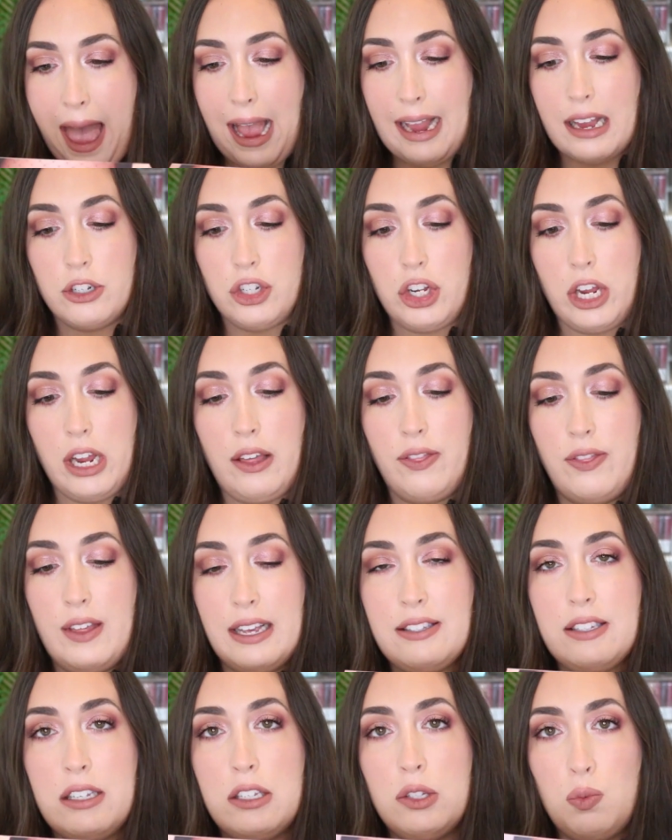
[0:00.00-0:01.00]
packaging,
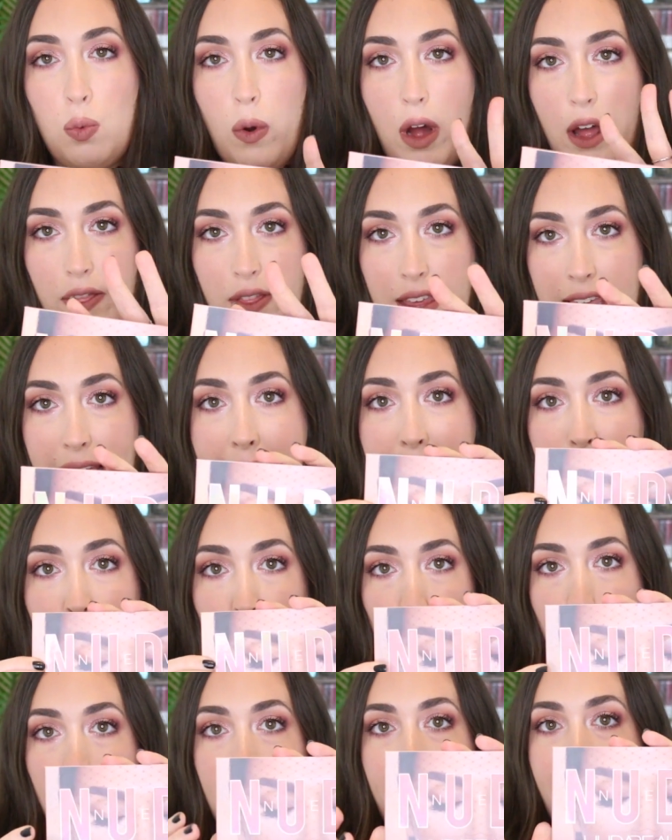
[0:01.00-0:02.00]
this is what the
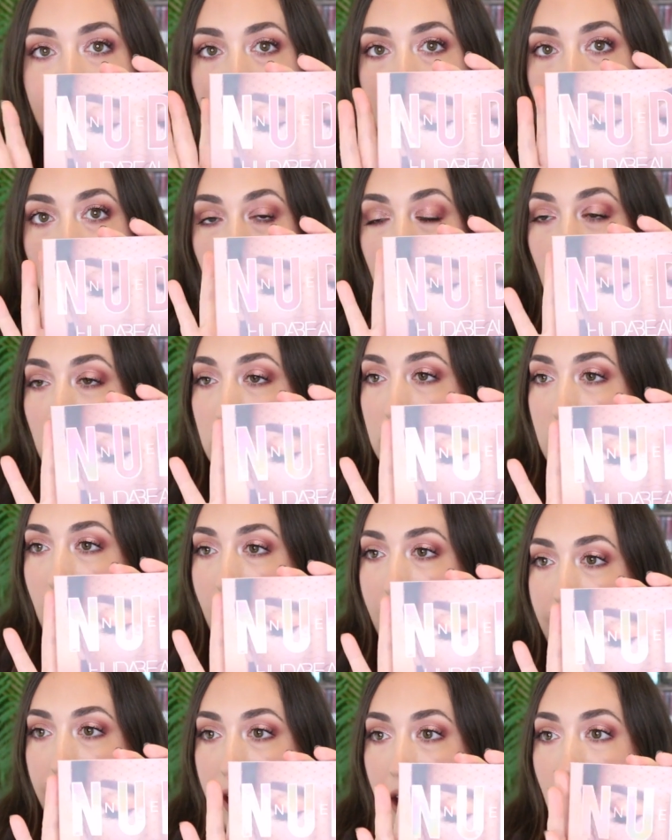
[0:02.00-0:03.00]
actual palette looks
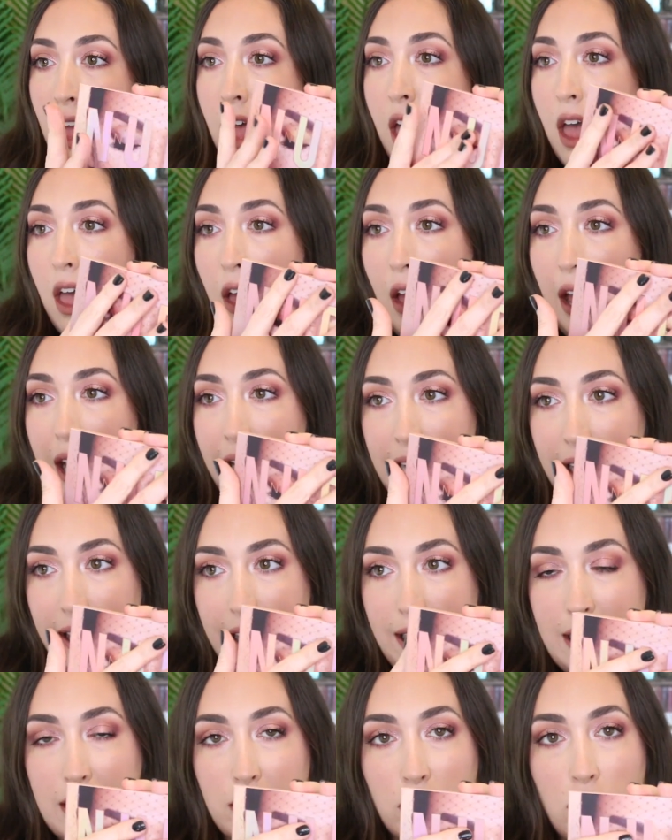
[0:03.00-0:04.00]
like.
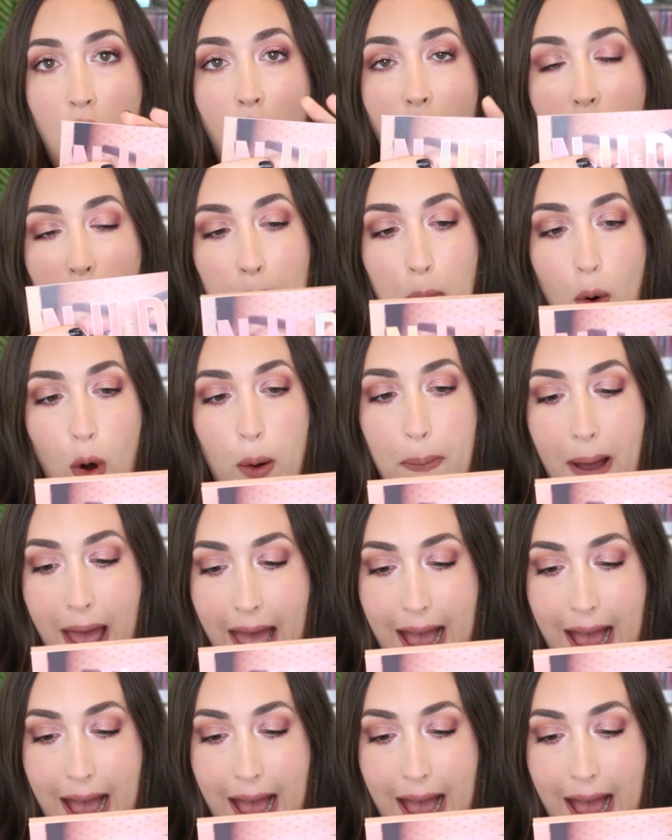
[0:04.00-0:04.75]
It is cardboard